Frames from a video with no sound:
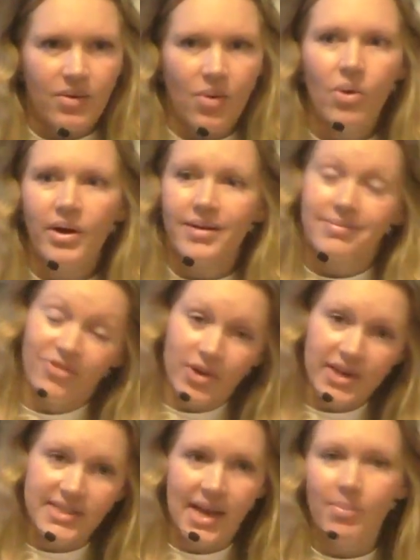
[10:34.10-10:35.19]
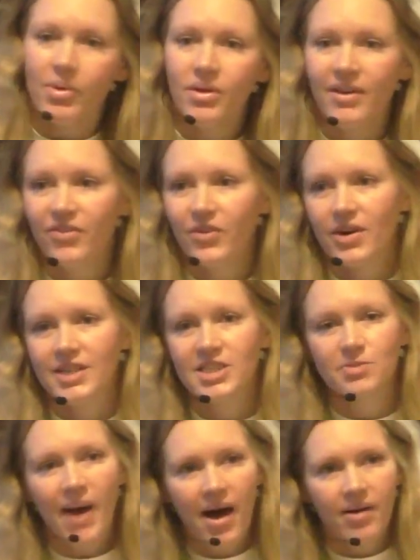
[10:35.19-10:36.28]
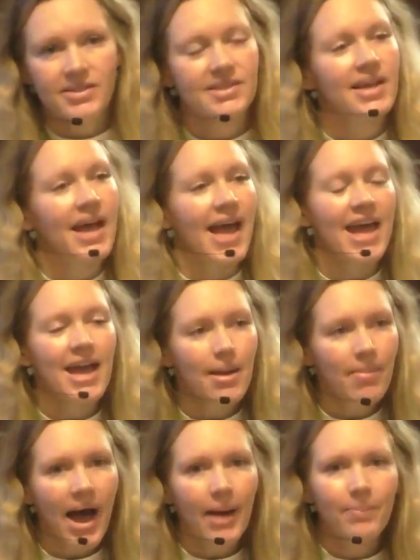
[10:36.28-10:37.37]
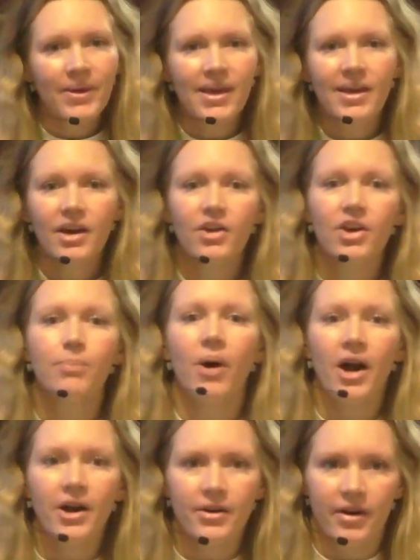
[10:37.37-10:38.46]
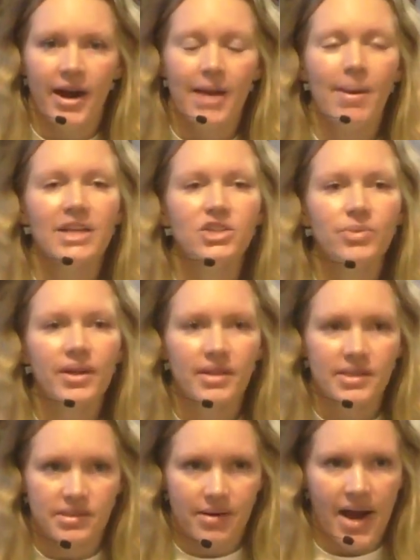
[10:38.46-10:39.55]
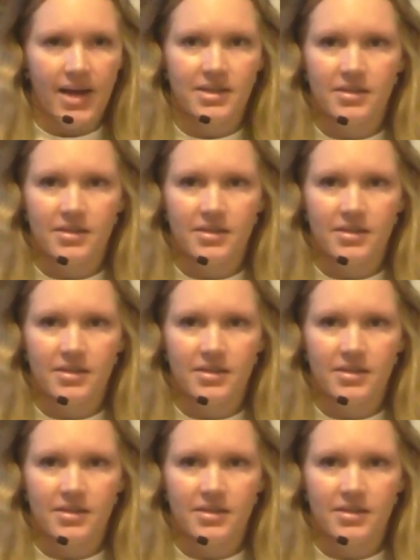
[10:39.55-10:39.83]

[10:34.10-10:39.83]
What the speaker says: Or, for example, if you're a spouse, am I being a good partner? Am I doing this right?